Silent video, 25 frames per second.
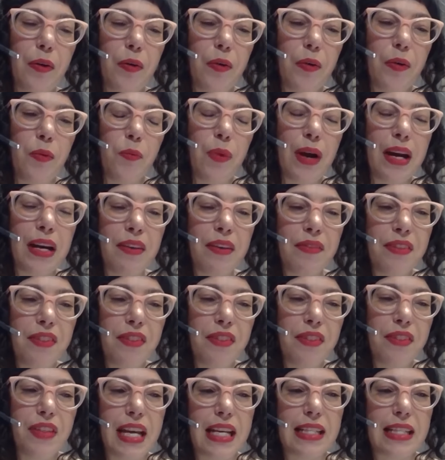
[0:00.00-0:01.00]
one of the
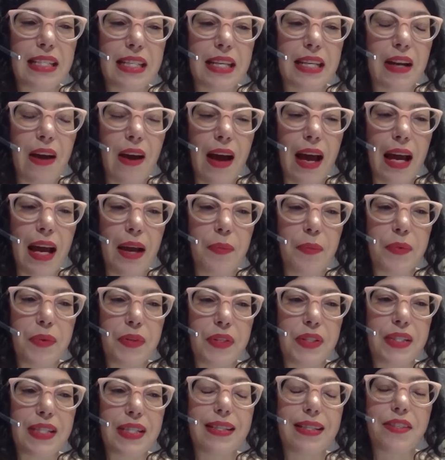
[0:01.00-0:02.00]
things that I
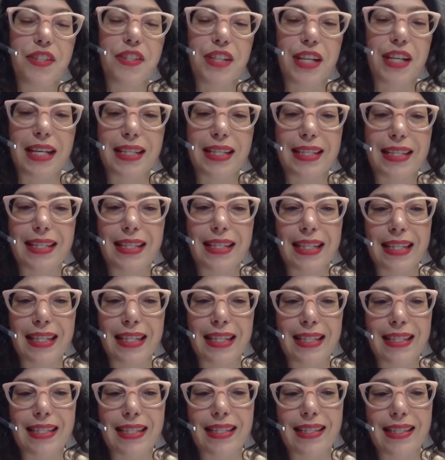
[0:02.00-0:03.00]
would suggest
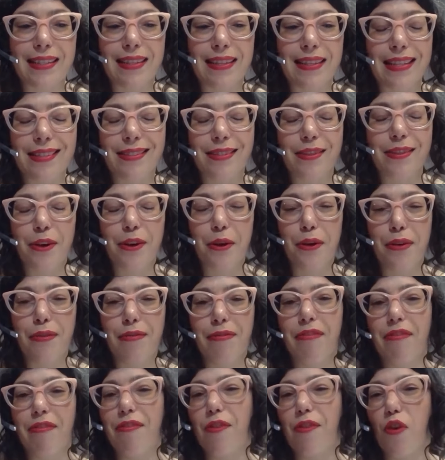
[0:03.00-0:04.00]
is there's no
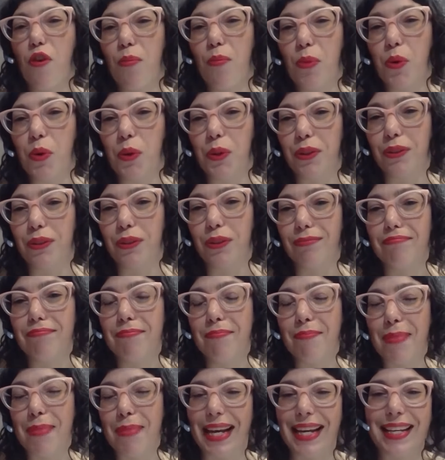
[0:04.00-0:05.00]
formal
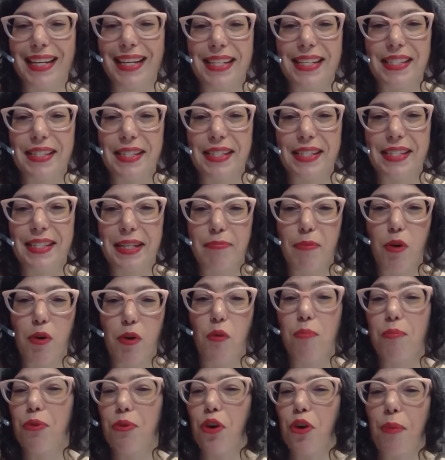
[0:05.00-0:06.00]
mechanism or
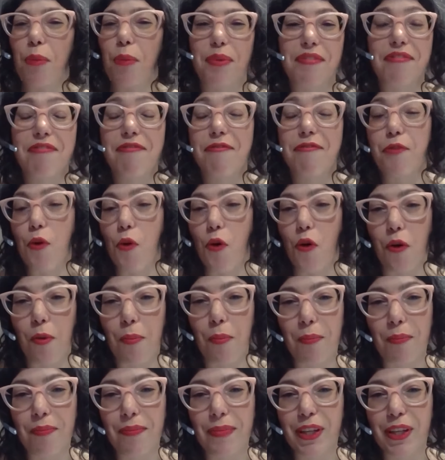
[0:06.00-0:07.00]
proper
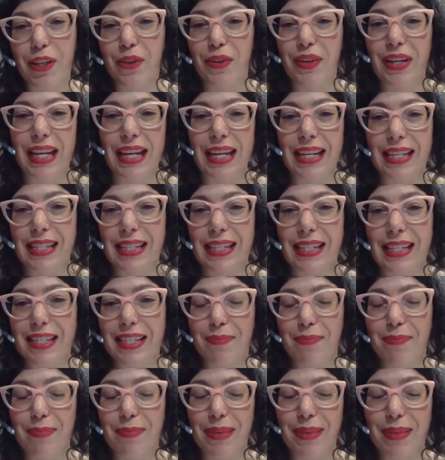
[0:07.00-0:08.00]
form you need to
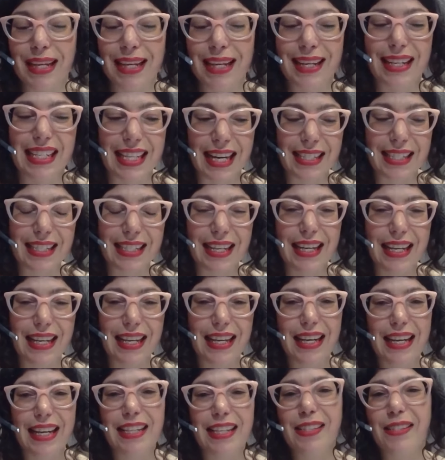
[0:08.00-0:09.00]
be
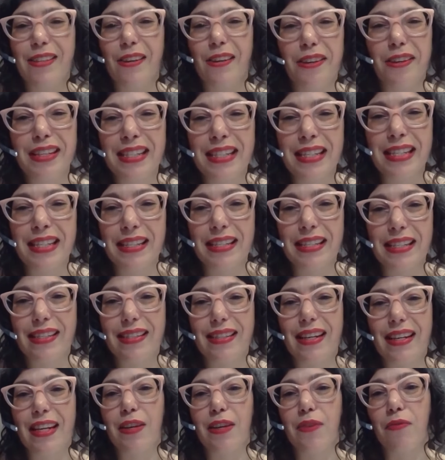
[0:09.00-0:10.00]
consent. As long as
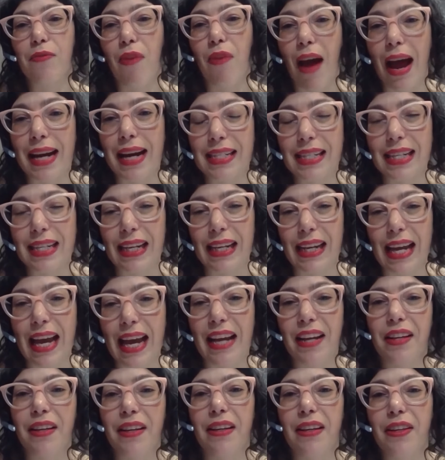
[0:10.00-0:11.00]
it's in writing
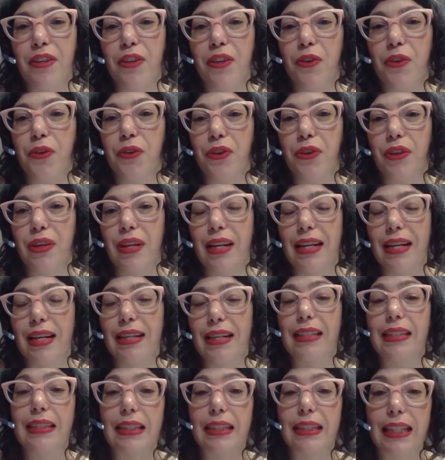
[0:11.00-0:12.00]
and you're
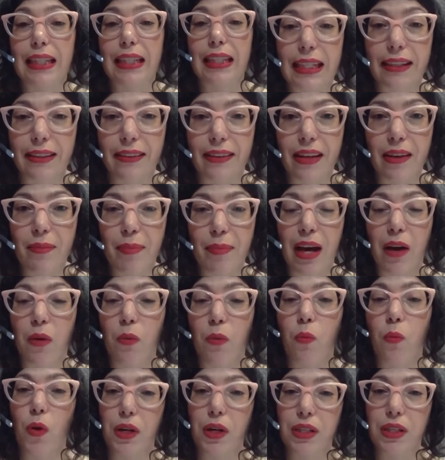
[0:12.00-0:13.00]
clear about
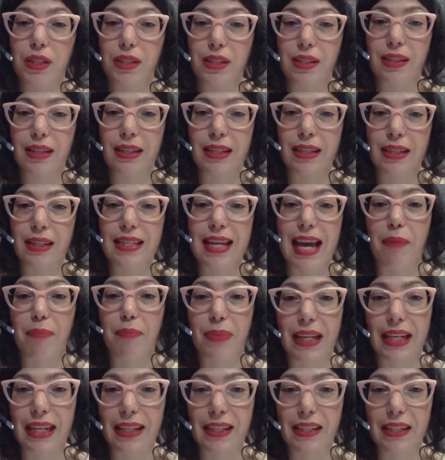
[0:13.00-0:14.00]
what is
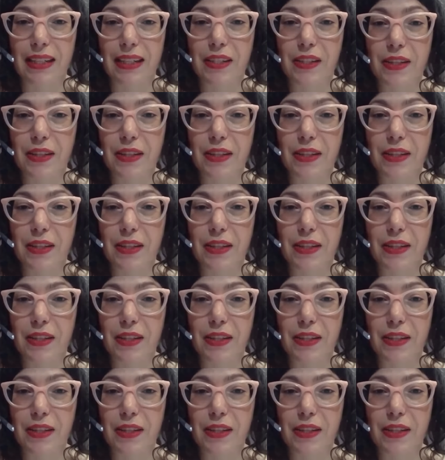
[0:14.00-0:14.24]
happening